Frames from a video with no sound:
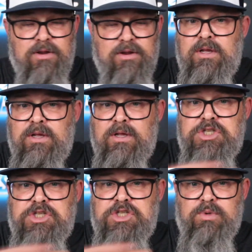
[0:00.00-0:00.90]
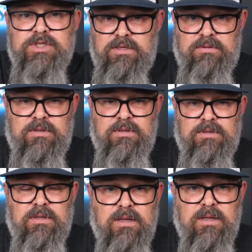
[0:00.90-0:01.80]
She was good.
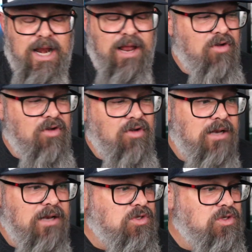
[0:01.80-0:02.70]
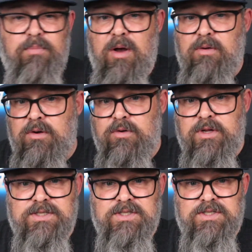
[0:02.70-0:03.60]
And I've caught 20 pound ulua the
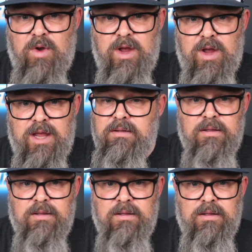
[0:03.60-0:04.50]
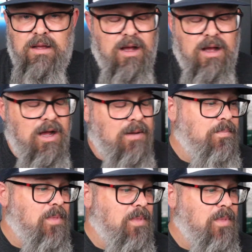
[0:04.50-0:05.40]
same way.
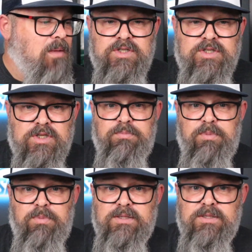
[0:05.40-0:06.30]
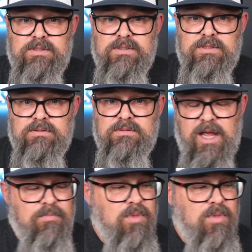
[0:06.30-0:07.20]
Personal experience, okay?
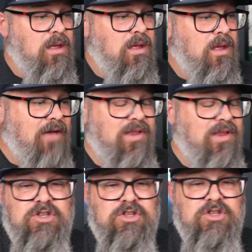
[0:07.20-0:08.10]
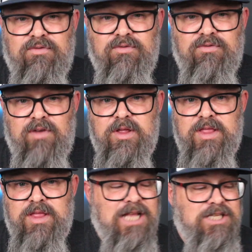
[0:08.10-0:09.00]
Haven't had too much failure in that
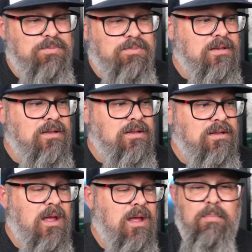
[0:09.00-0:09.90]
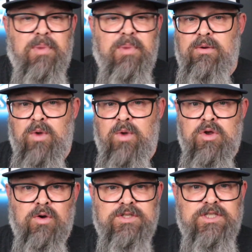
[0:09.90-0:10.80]
aspect, but when you go
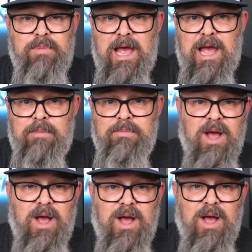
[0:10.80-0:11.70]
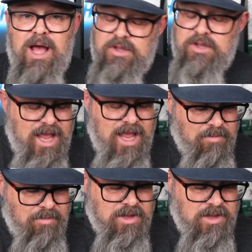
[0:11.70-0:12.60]
some hammer spot, you gotta have hammer
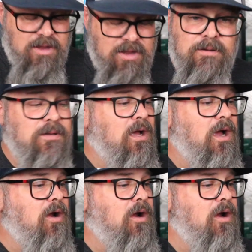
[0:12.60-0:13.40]
gear. All right.